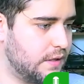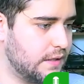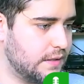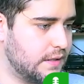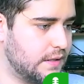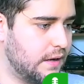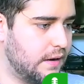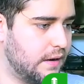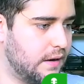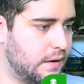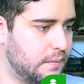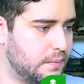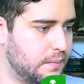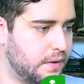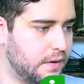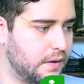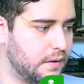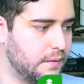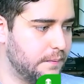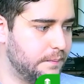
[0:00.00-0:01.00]
that's the hard
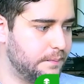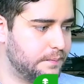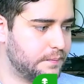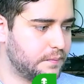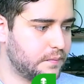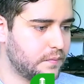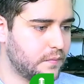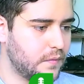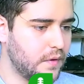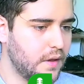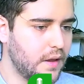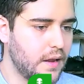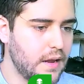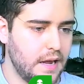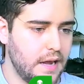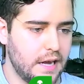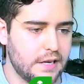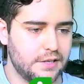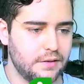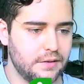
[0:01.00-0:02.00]
part.
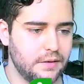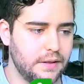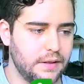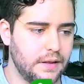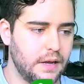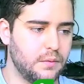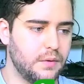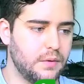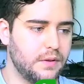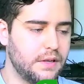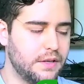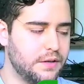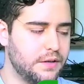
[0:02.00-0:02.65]
Actually, that one that you